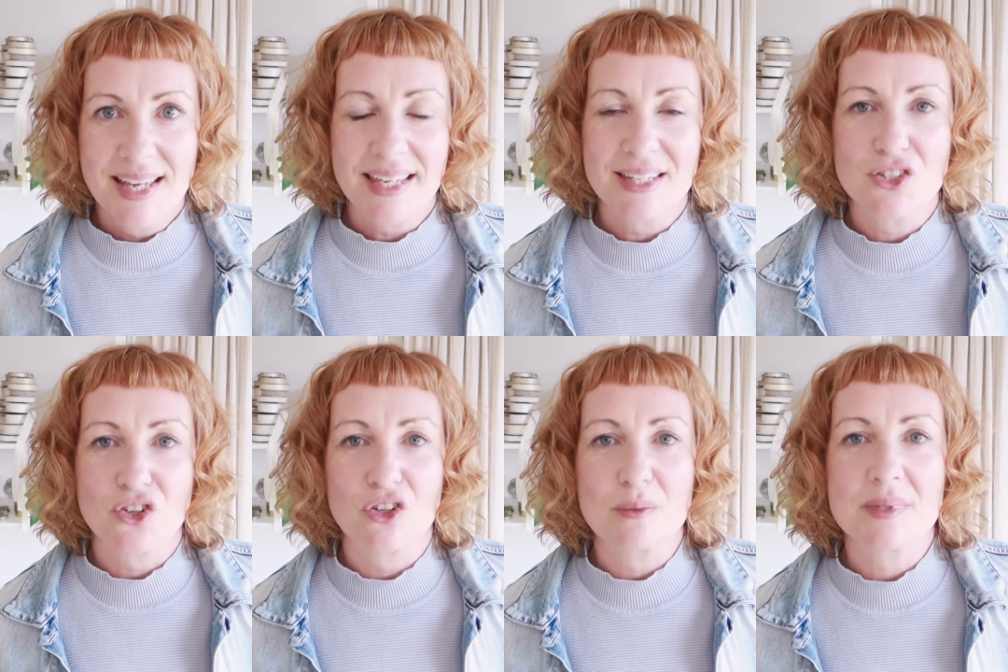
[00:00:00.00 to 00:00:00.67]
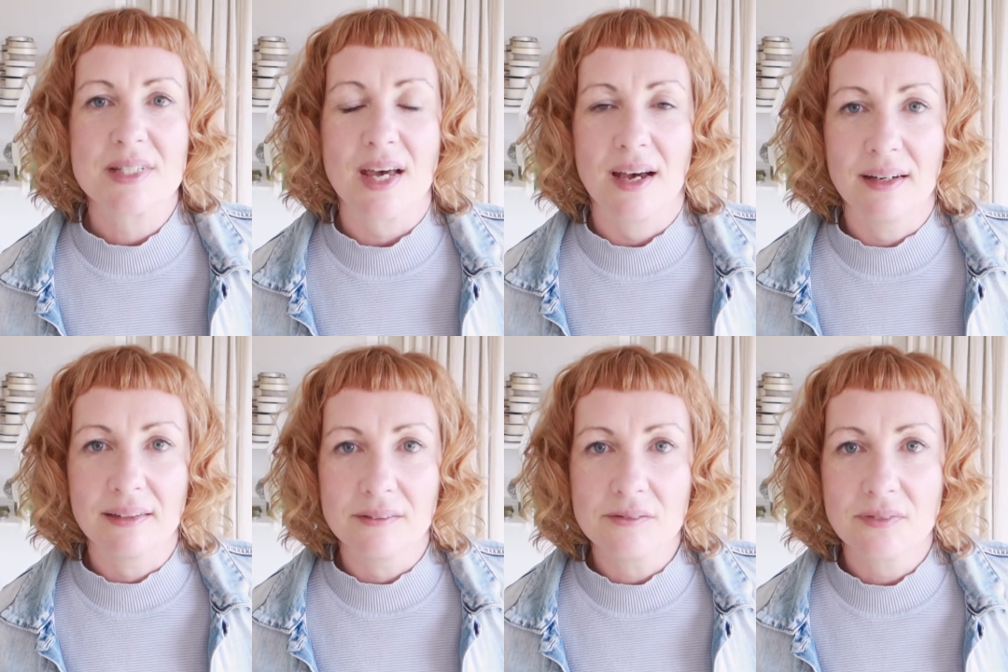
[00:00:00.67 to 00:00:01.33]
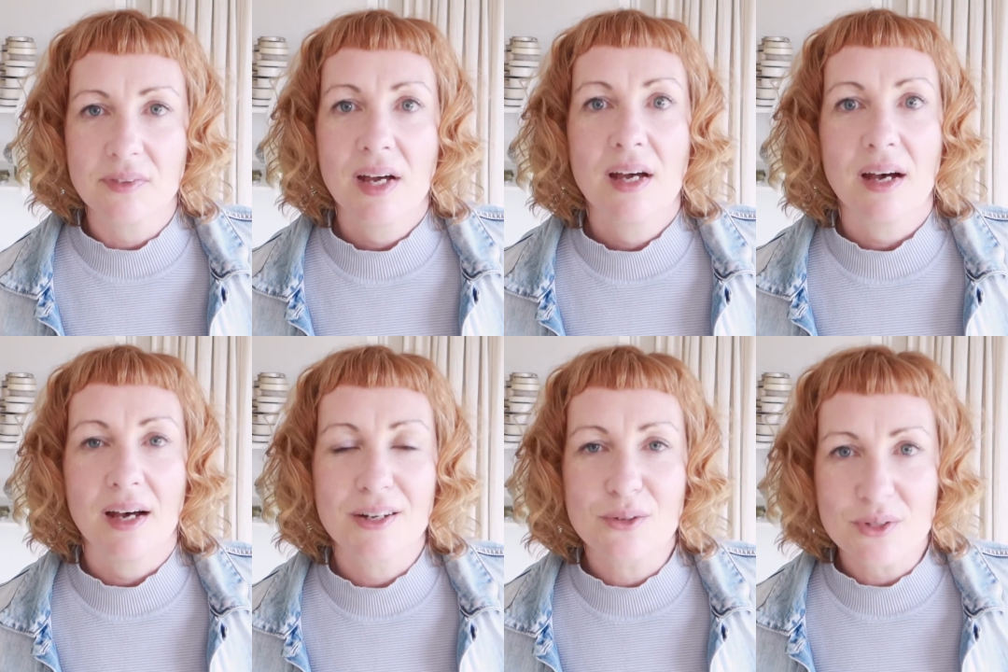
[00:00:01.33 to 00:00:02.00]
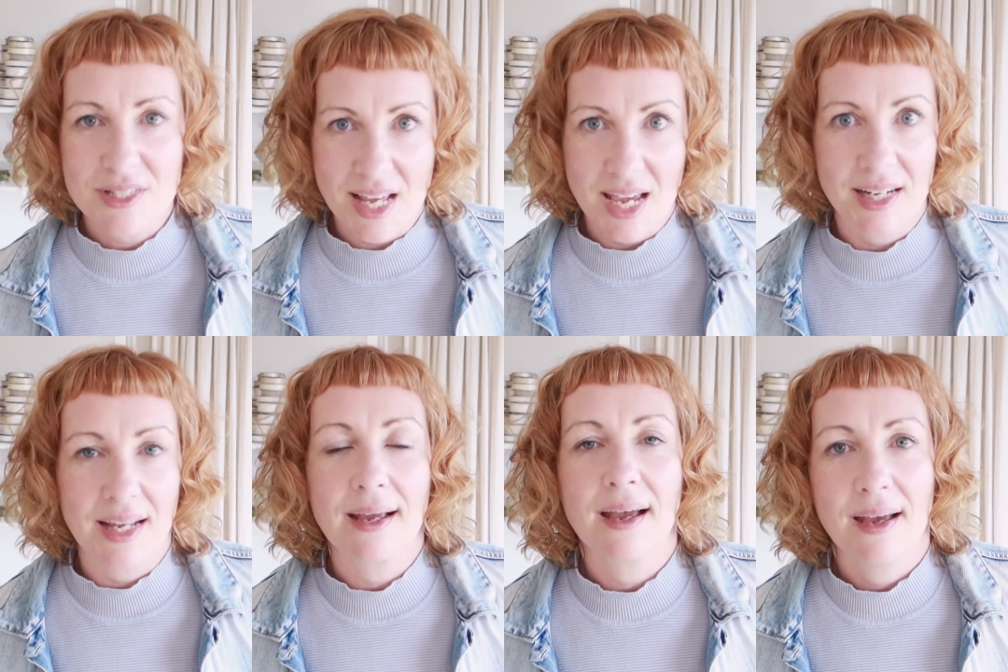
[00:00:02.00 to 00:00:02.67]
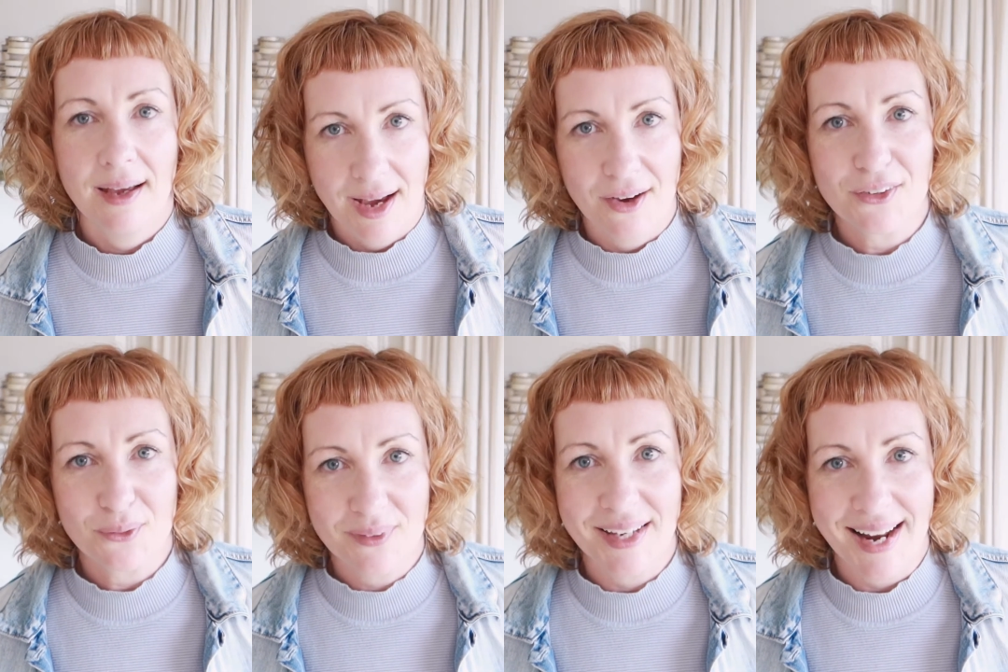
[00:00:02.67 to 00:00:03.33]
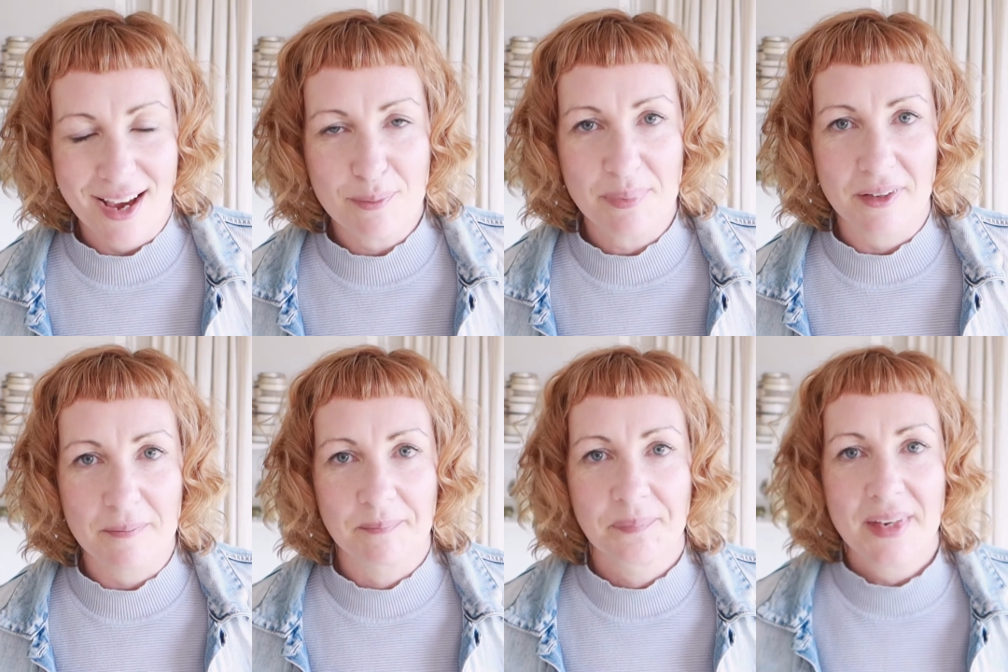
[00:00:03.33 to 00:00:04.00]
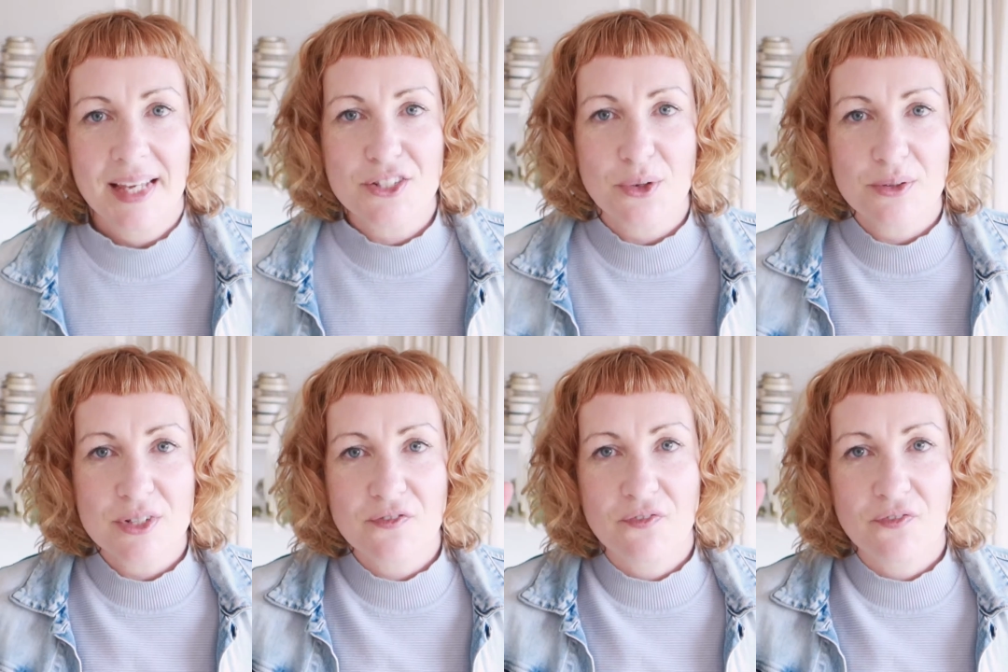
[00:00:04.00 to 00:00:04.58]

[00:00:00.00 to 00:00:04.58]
in terms of understanding how you can help them. So there's